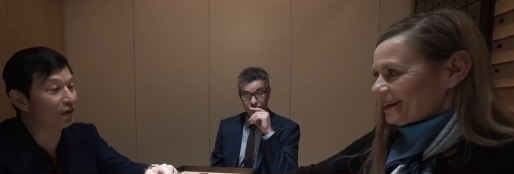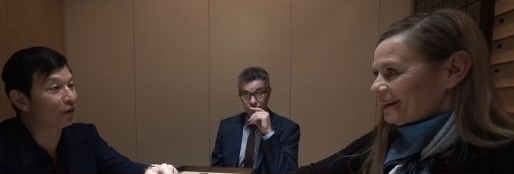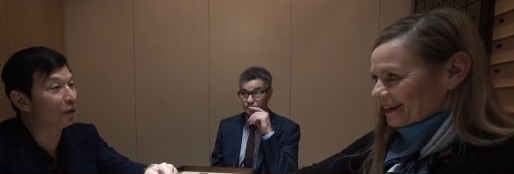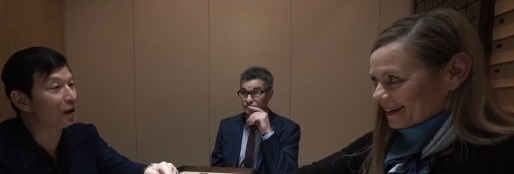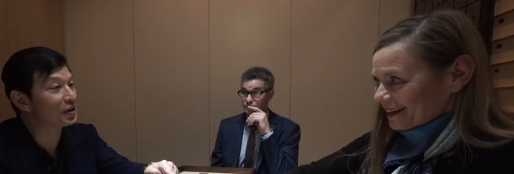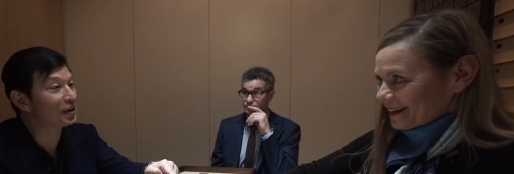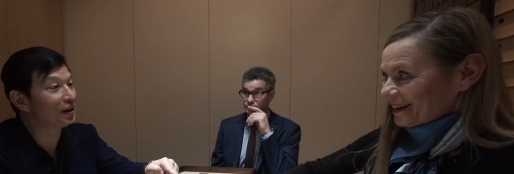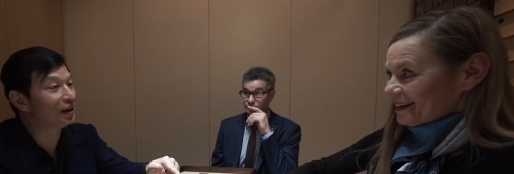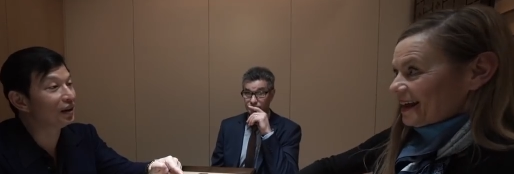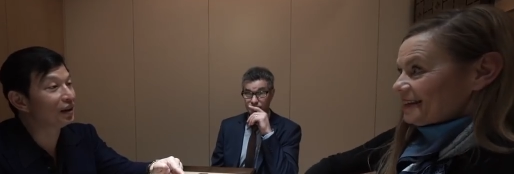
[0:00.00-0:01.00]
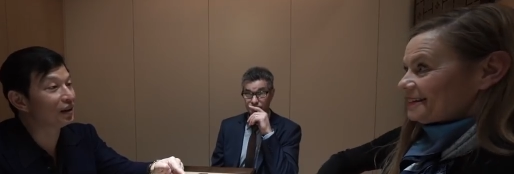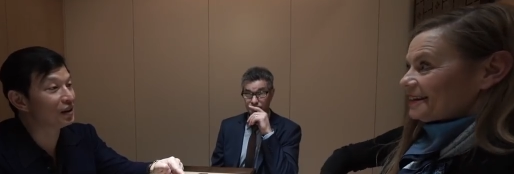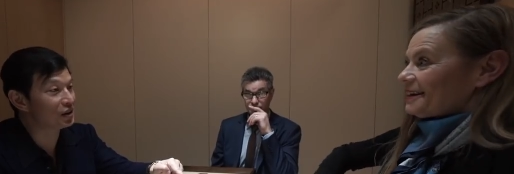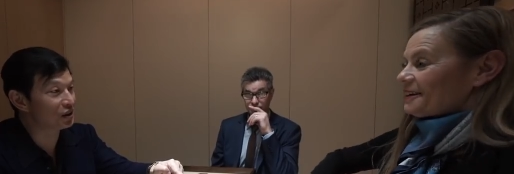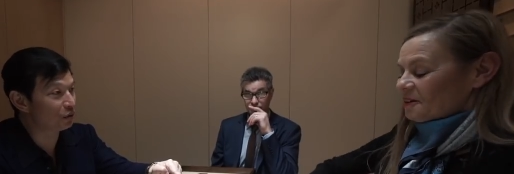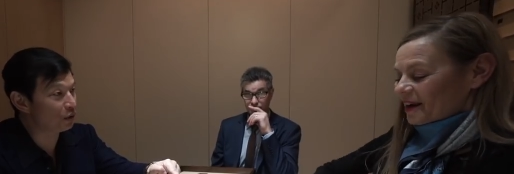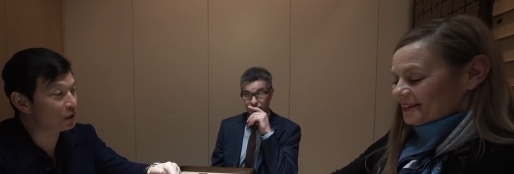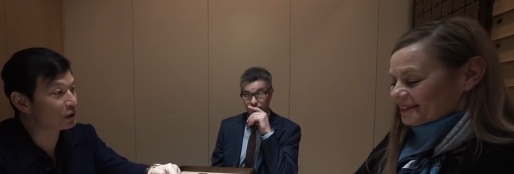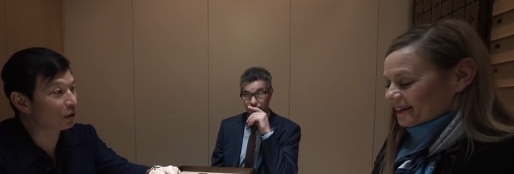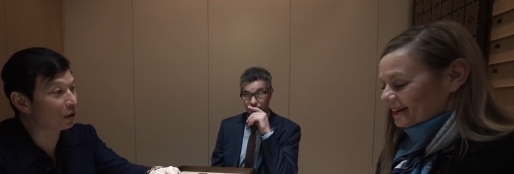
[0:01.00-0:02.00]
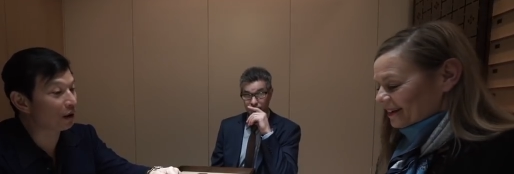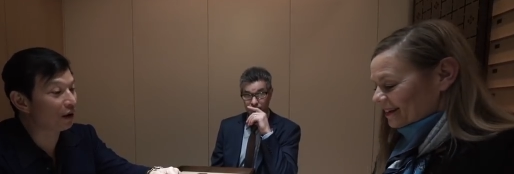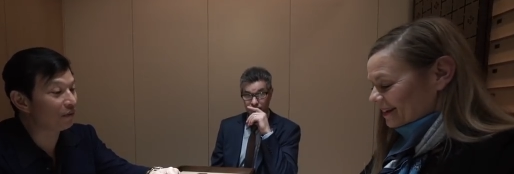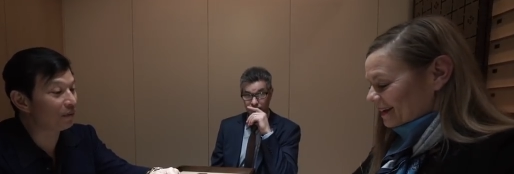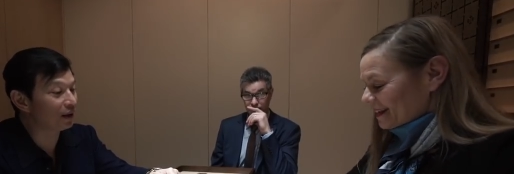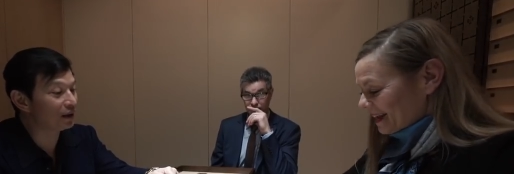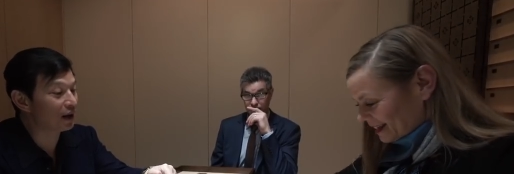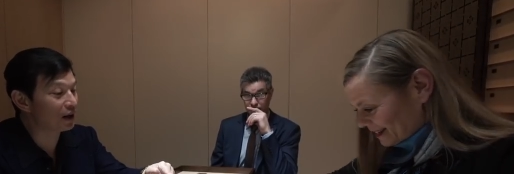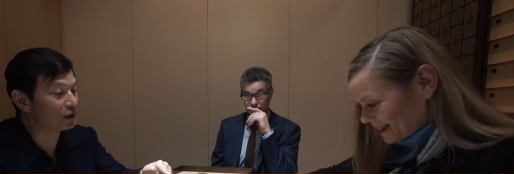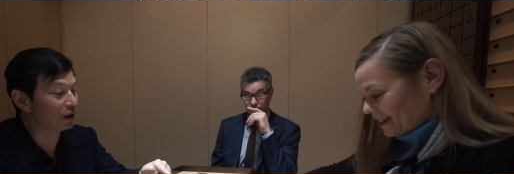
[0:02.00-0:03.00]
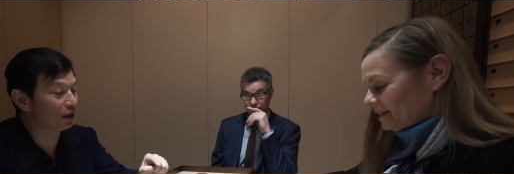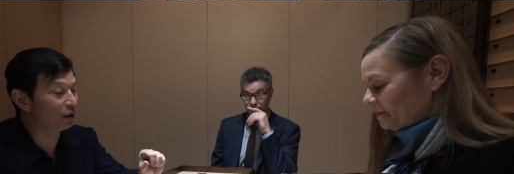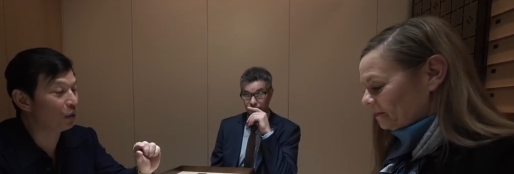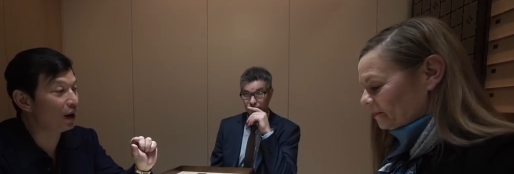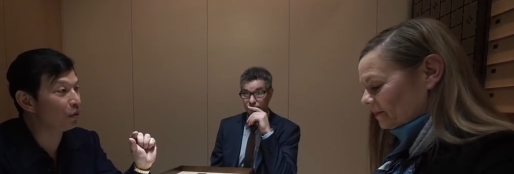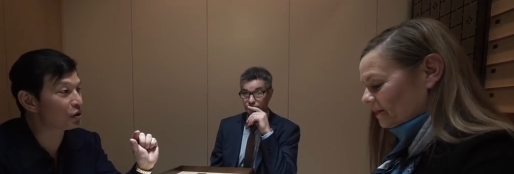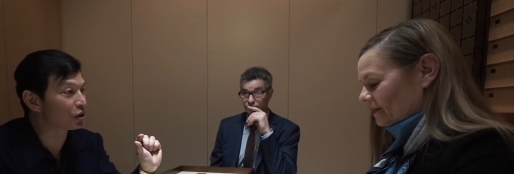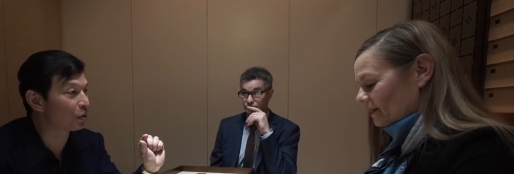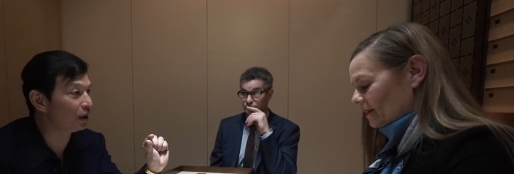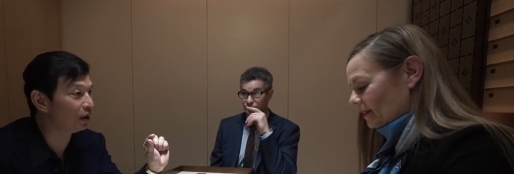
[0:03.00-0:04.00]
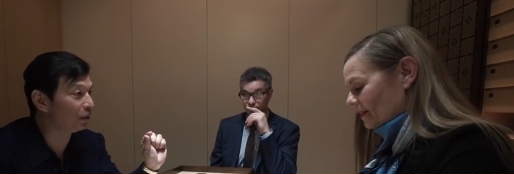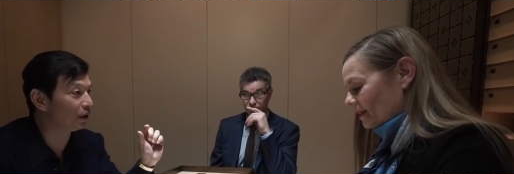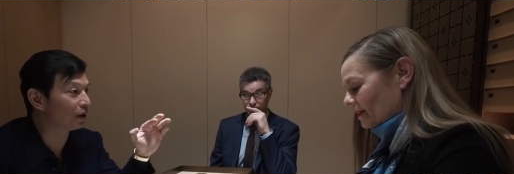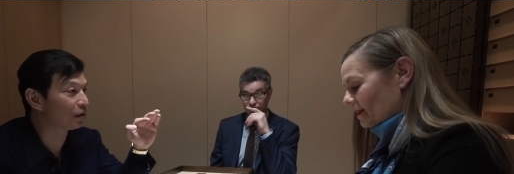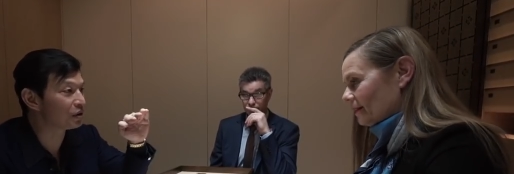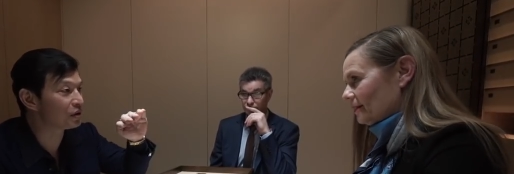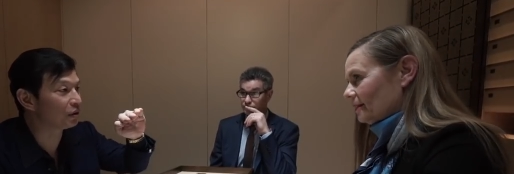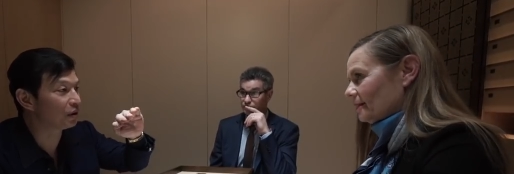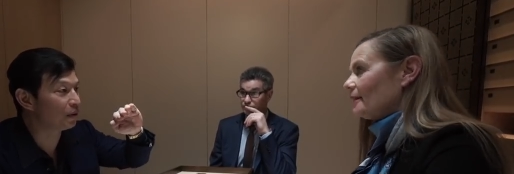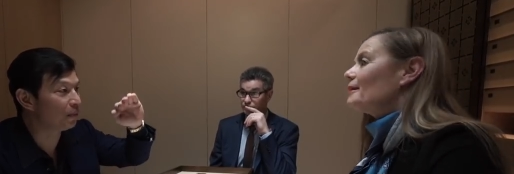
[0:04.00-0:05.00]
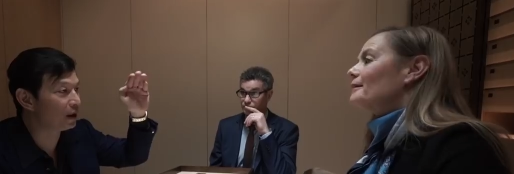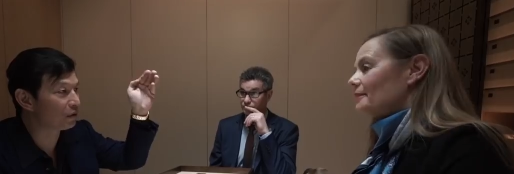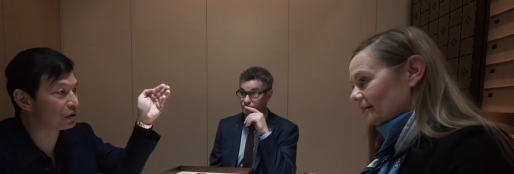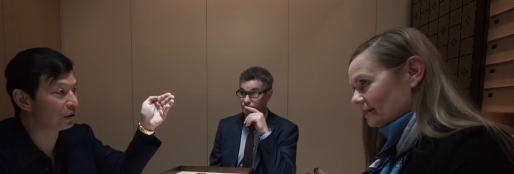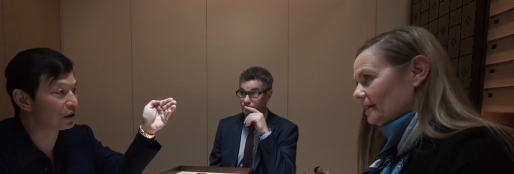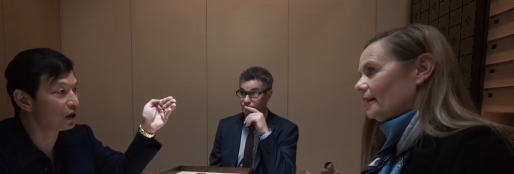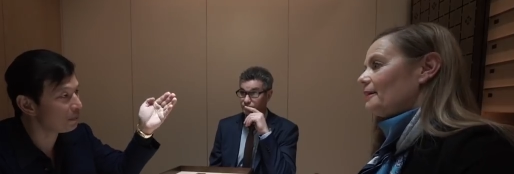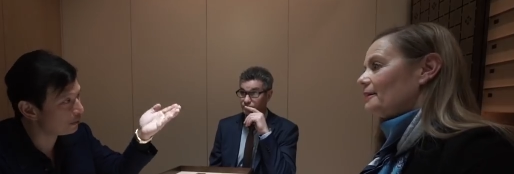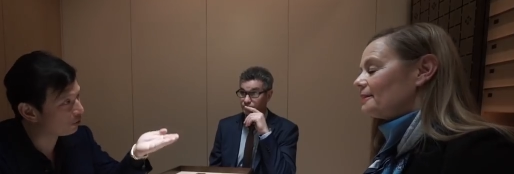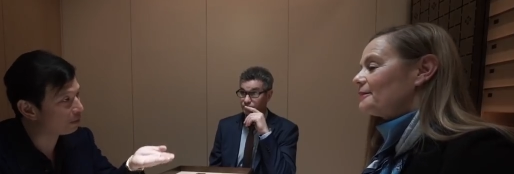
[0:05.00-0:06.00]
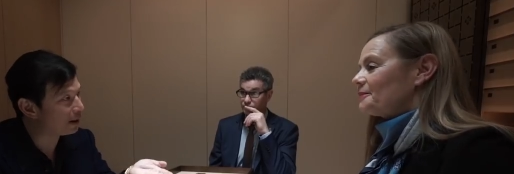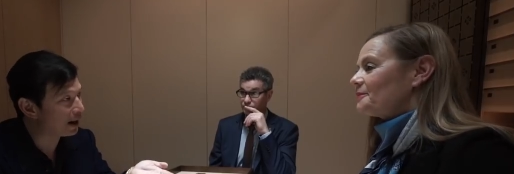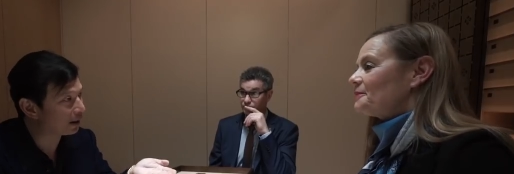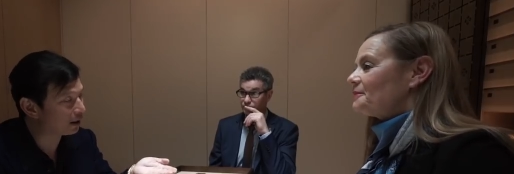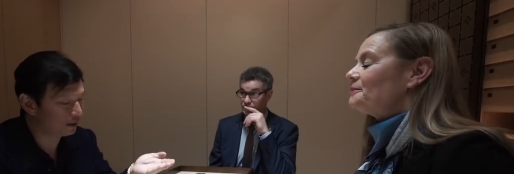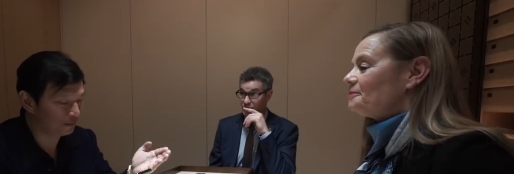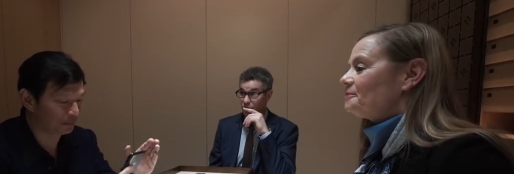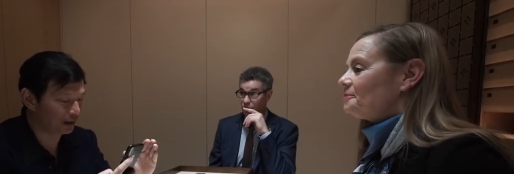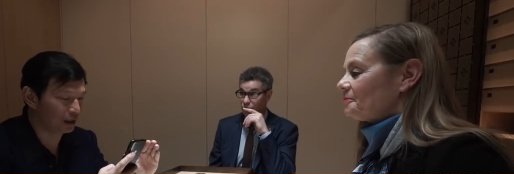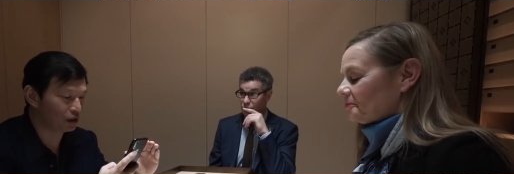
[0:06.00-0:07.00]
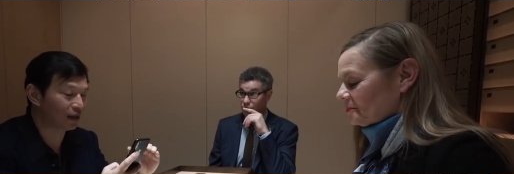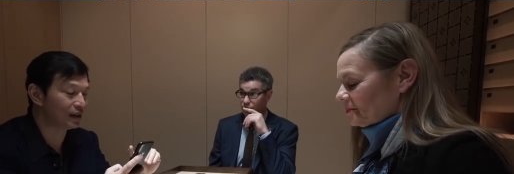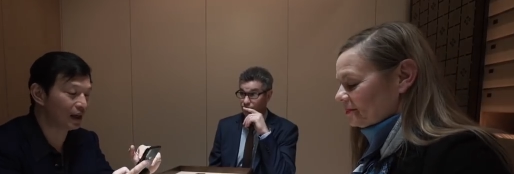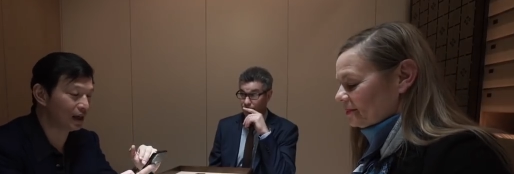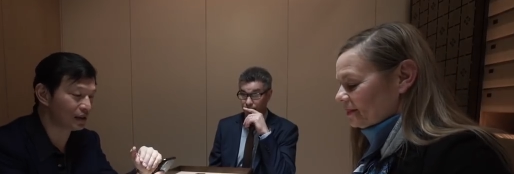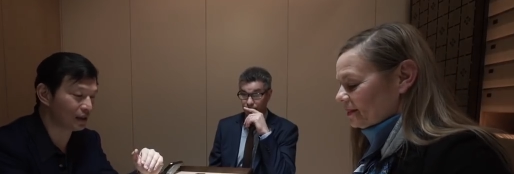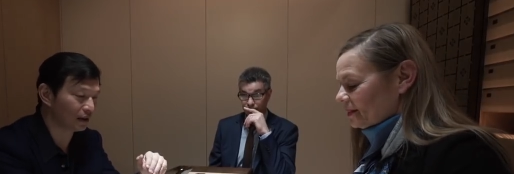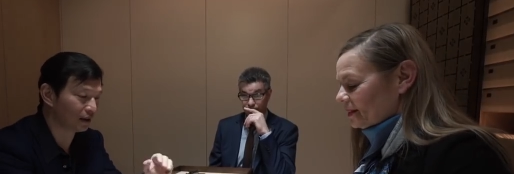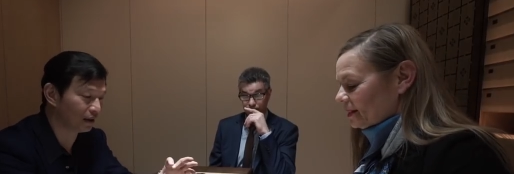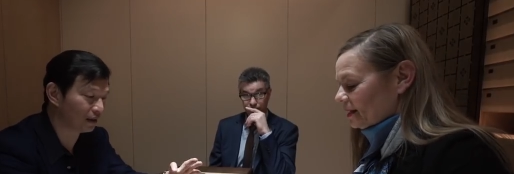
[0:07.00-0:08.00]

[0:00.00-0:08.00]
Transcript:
Speaker 1: favorite watch. Yes. This is the Great. chronograph, but it, yes. actually the way in which it's created with the crystal, the bombé crystal on the yeah. top and for the back, is fantastic.